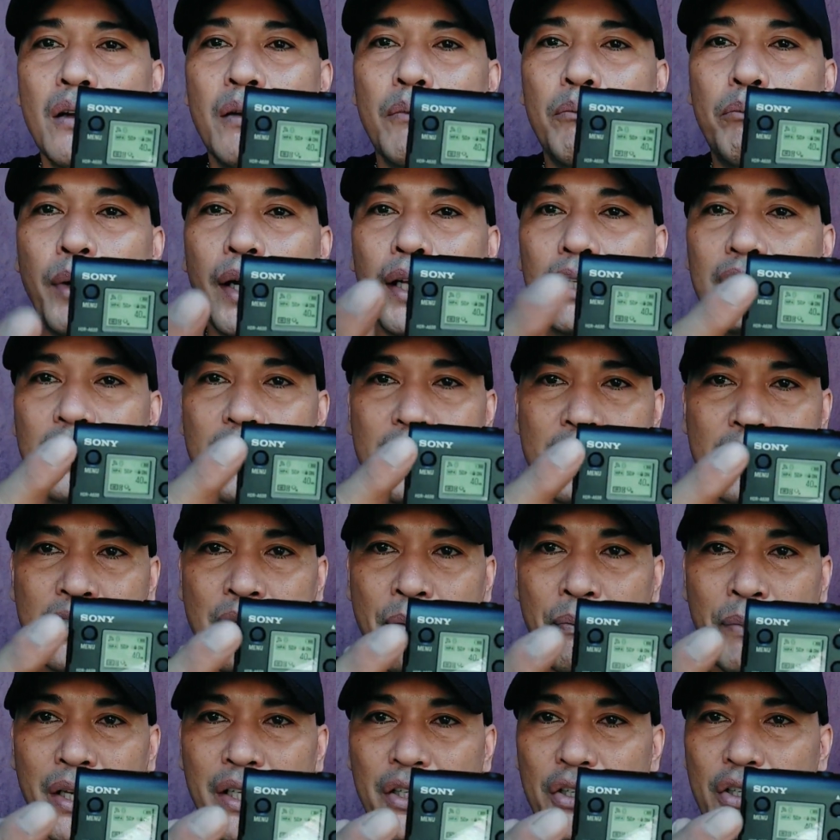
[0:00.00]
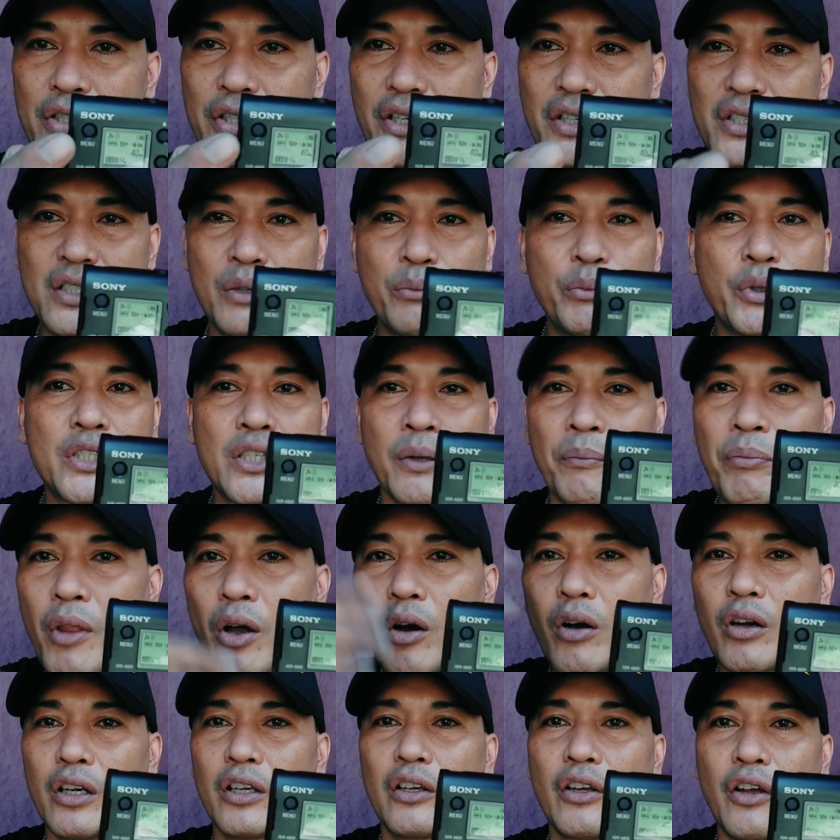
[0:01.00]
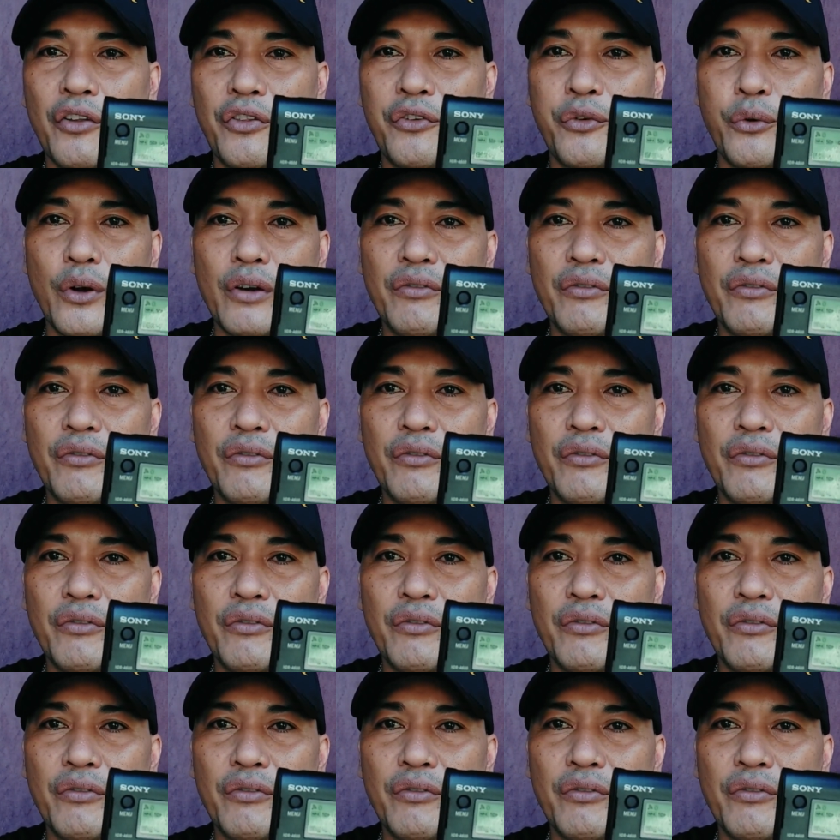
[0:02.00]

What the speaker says: but the menu system, which I'm not going to go through